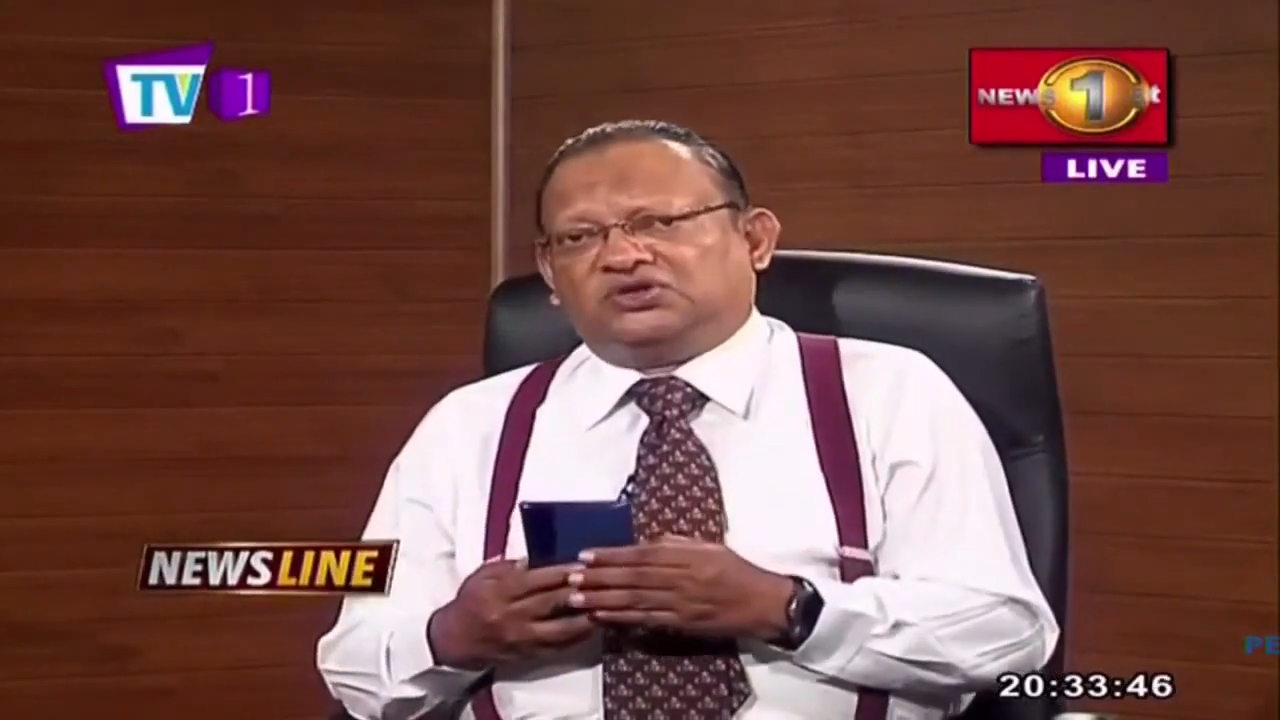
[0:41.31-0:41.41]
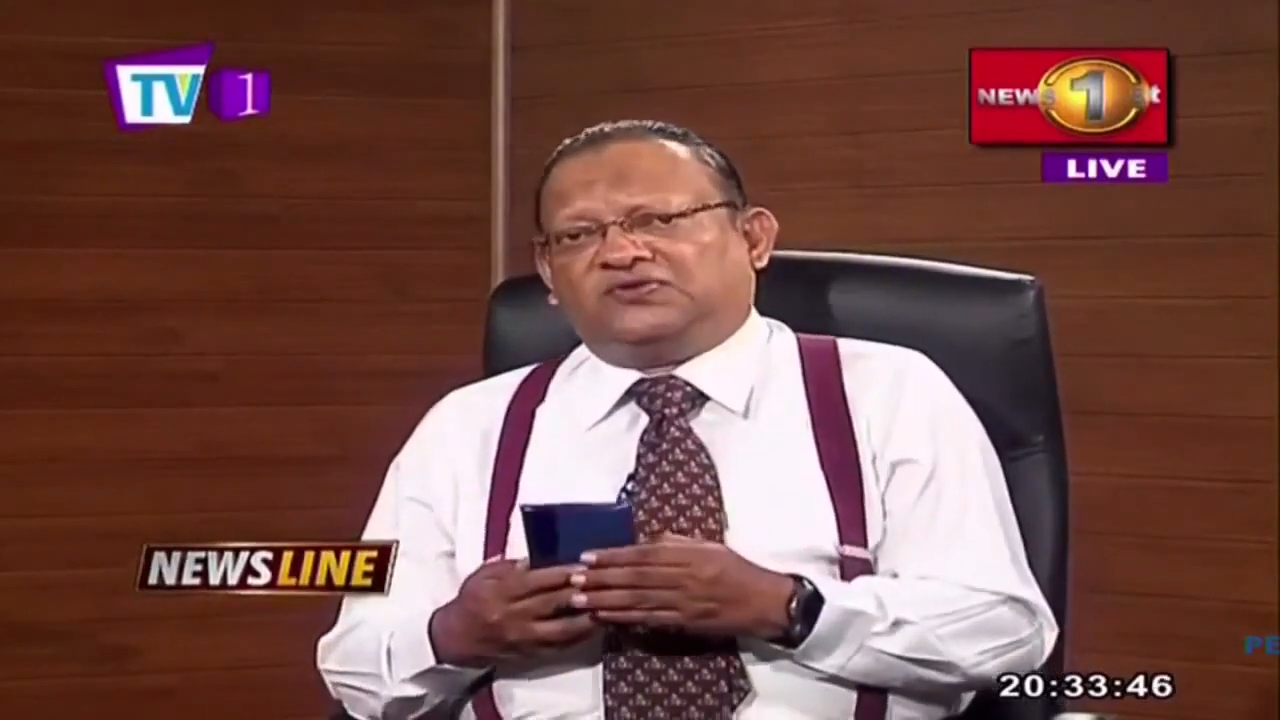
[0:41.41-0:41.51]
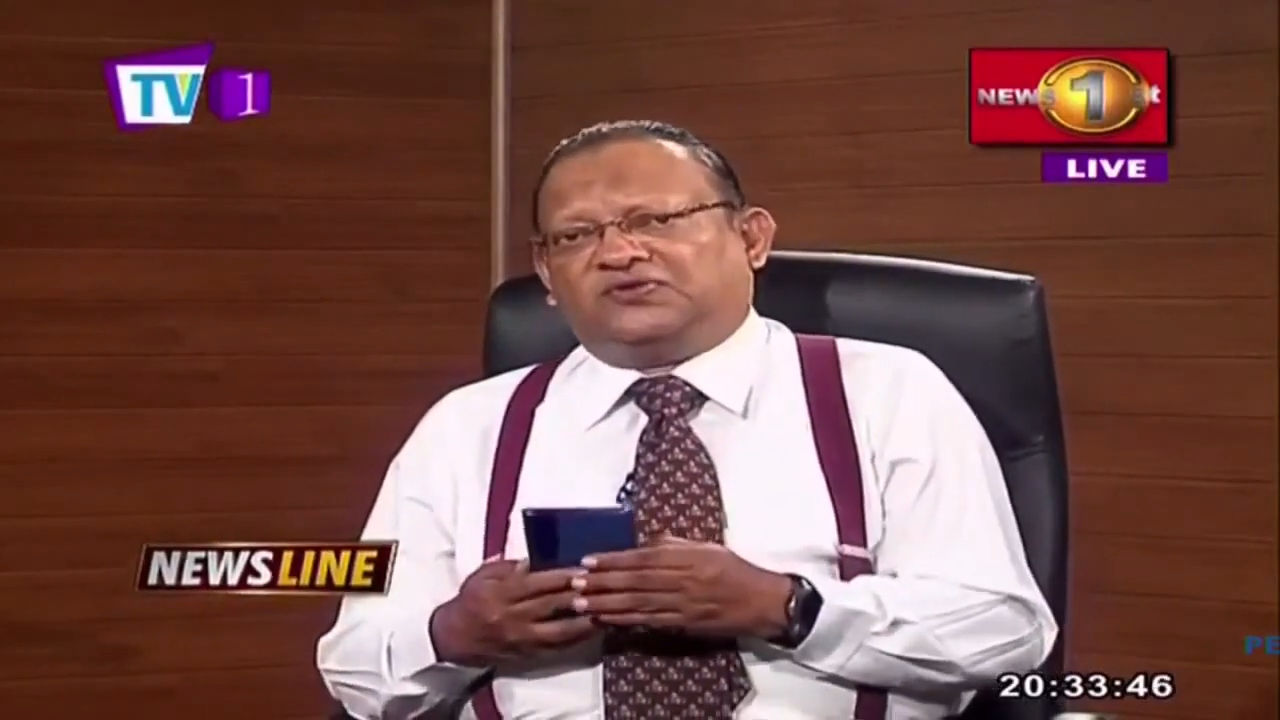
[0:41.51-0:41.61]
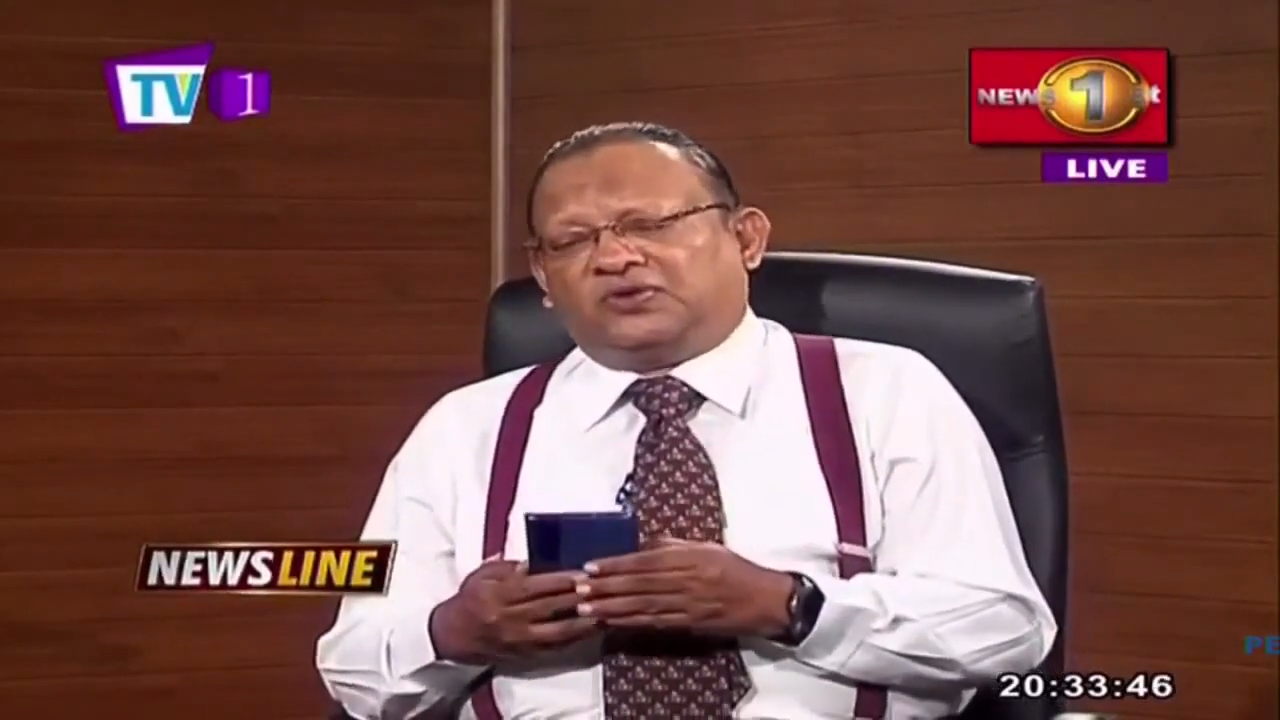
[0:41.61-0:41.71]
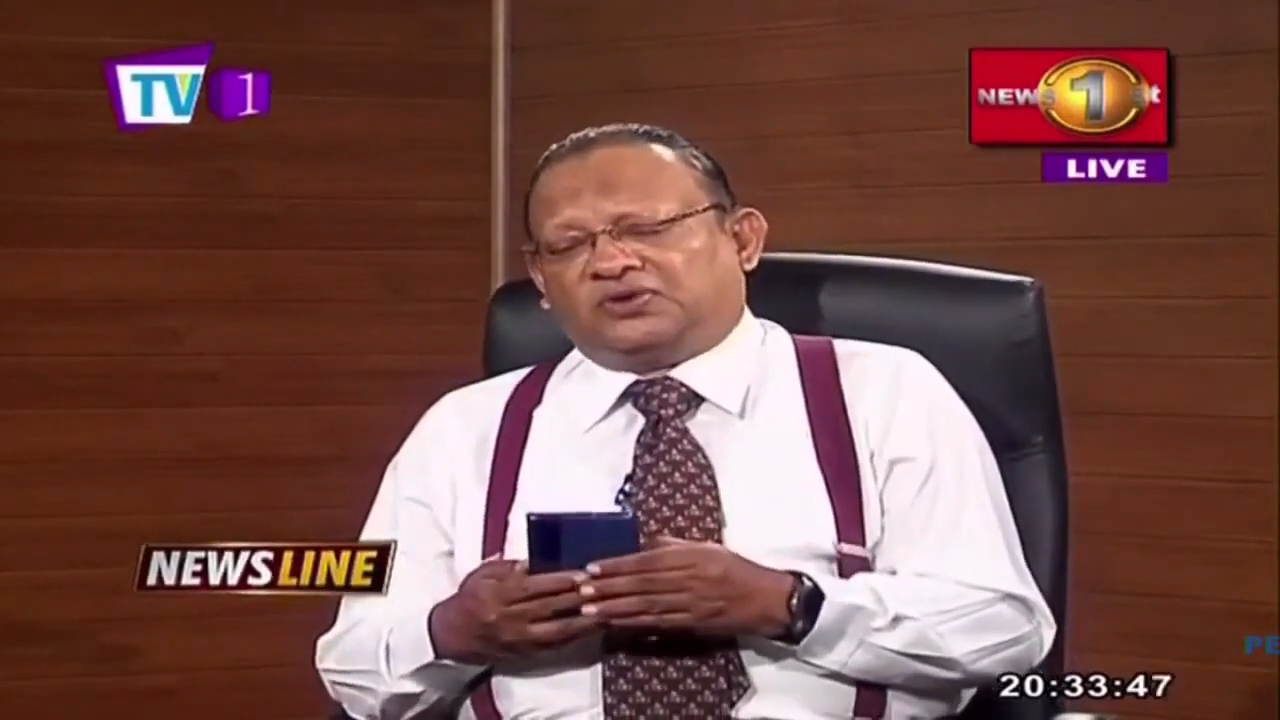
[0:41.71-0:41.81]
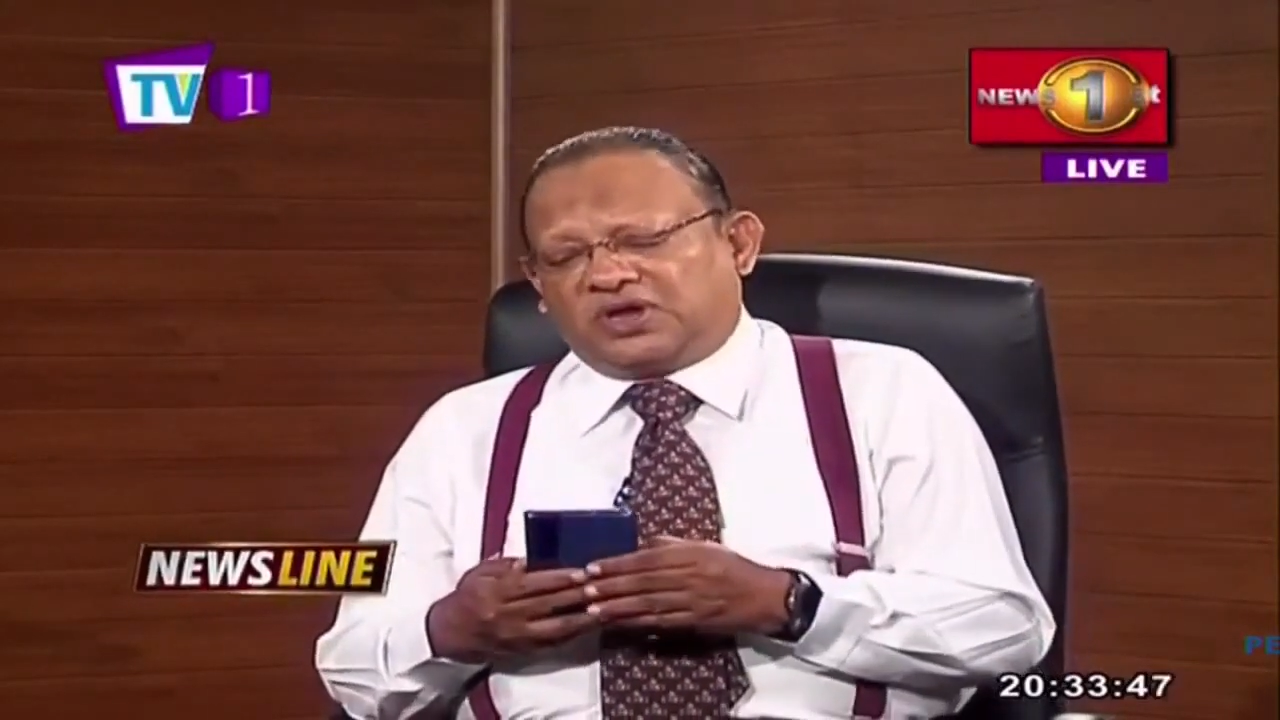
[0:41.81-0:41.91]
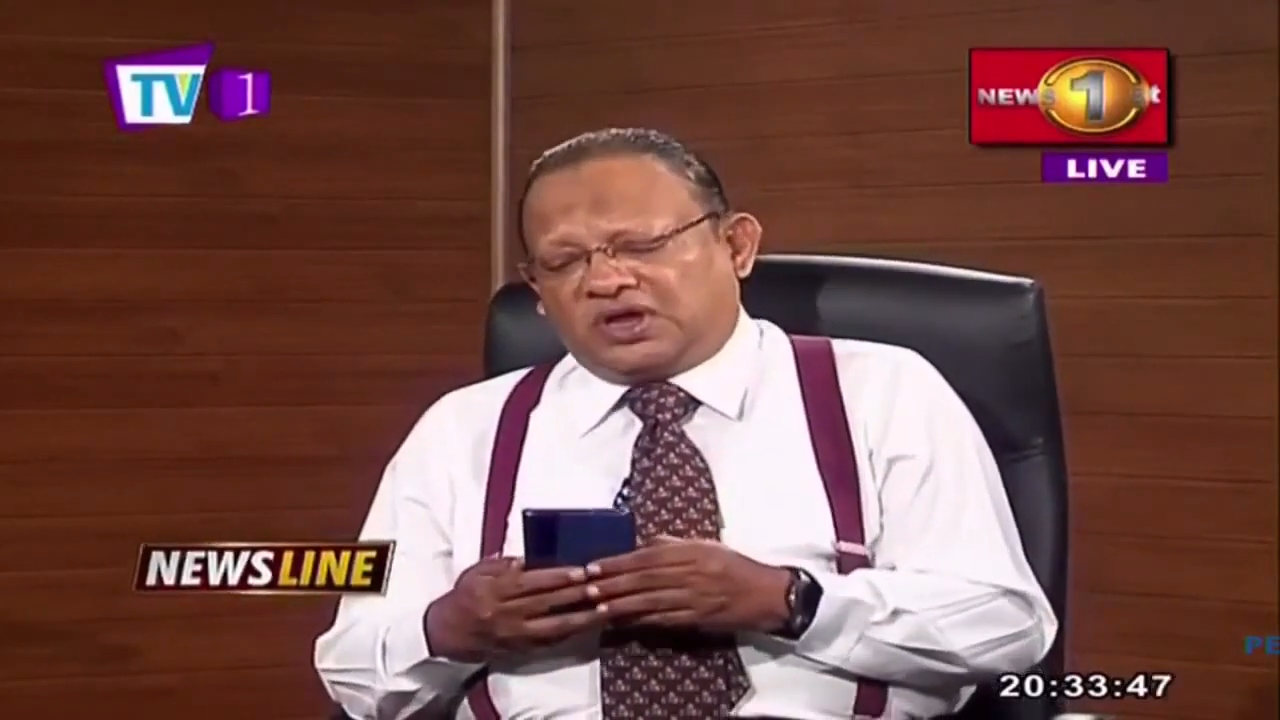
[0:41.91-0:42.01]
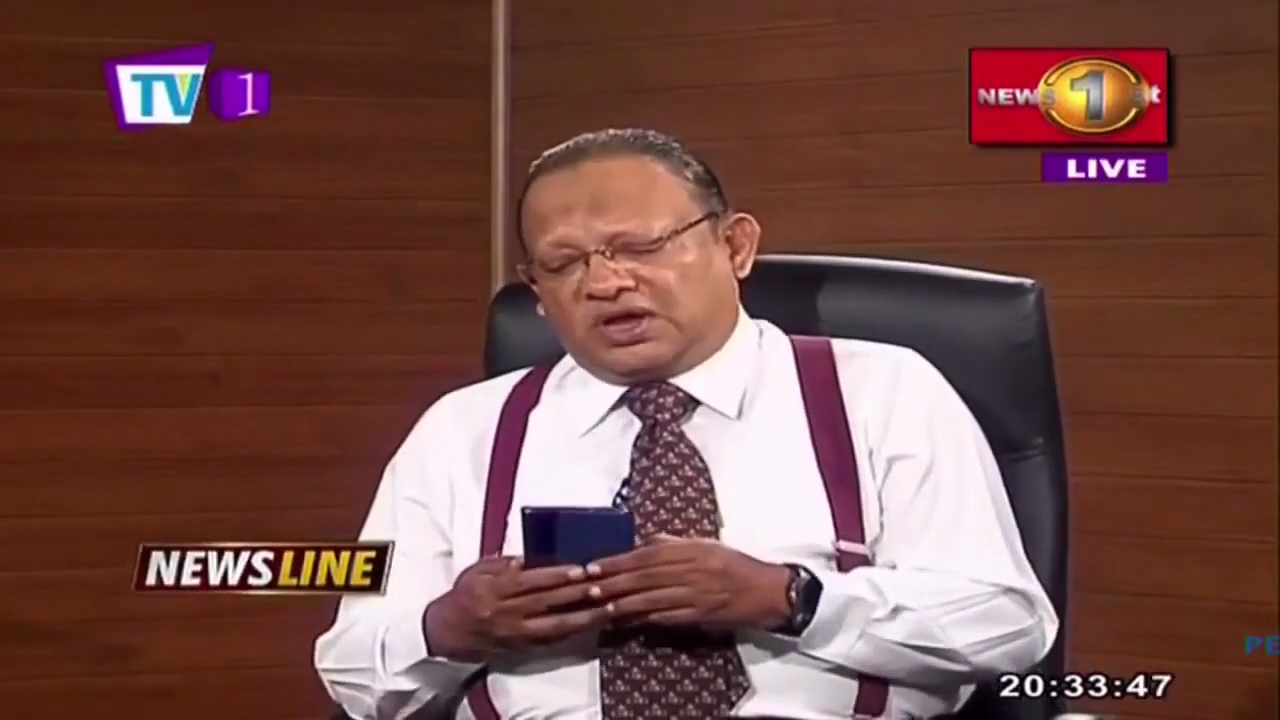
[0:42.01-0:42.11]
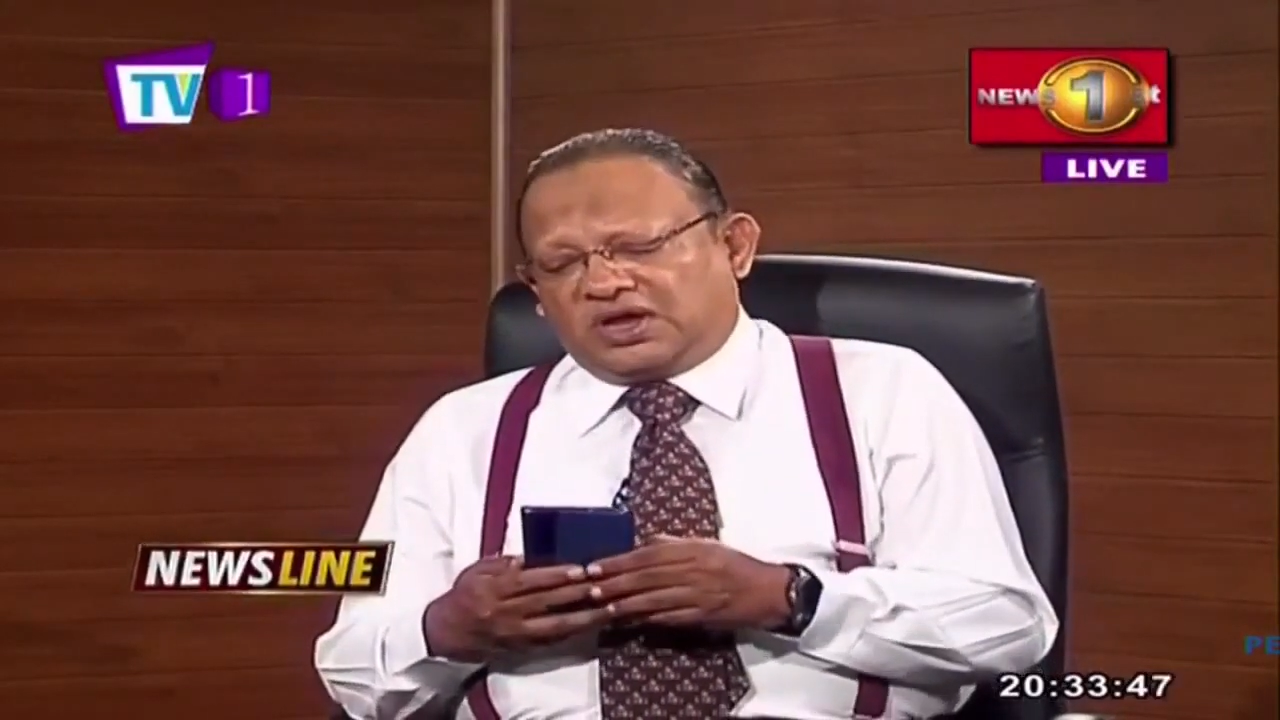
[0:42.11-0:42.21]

so forth.